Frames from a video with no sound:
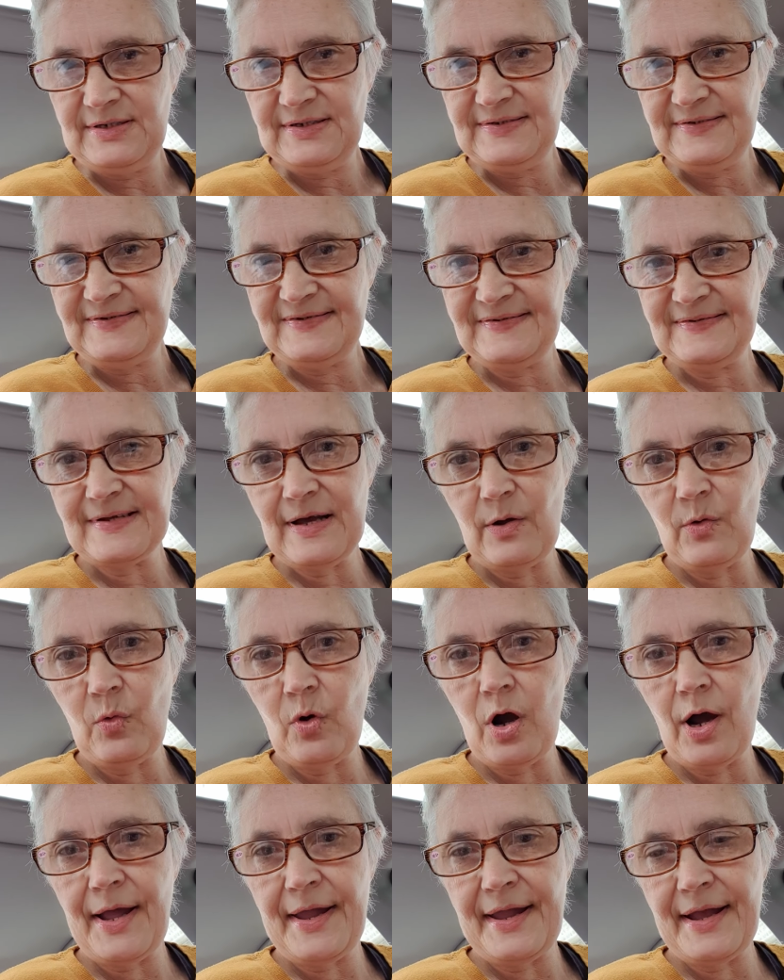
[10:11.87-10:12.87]
So
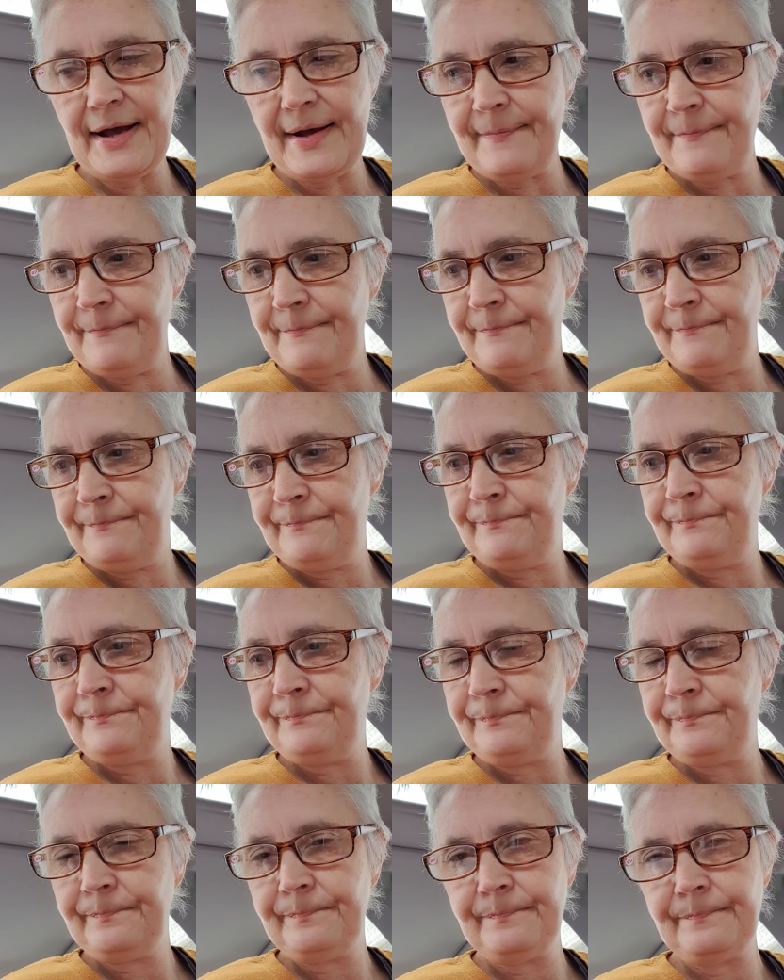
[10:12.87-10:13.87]
I
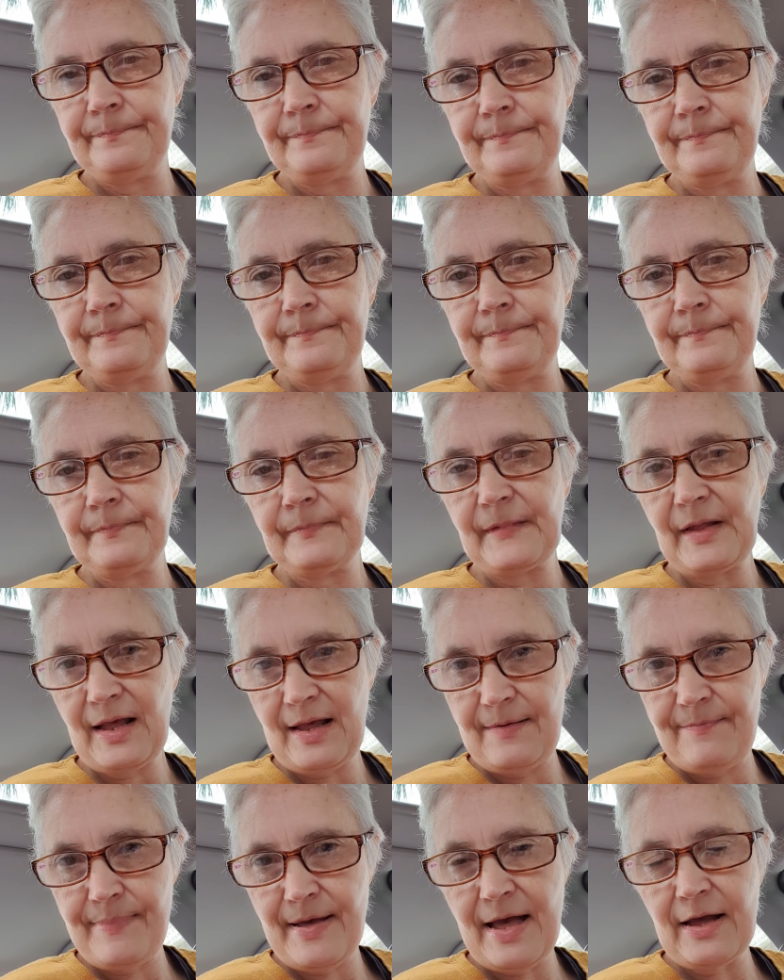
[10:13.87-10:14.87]

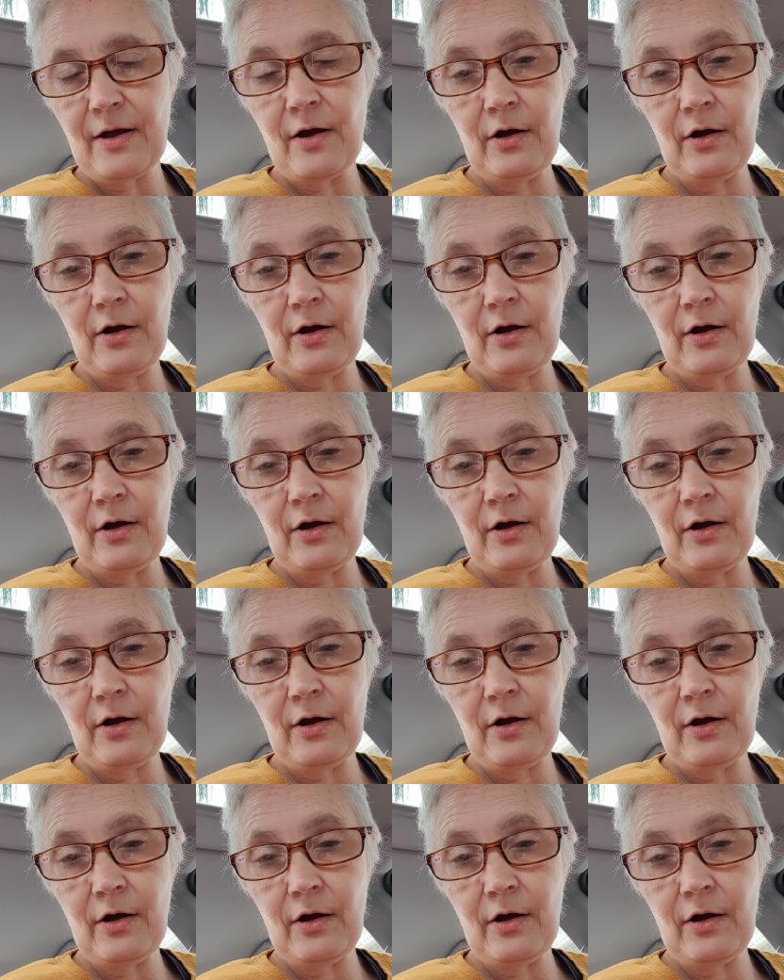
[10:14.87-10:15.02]
came back,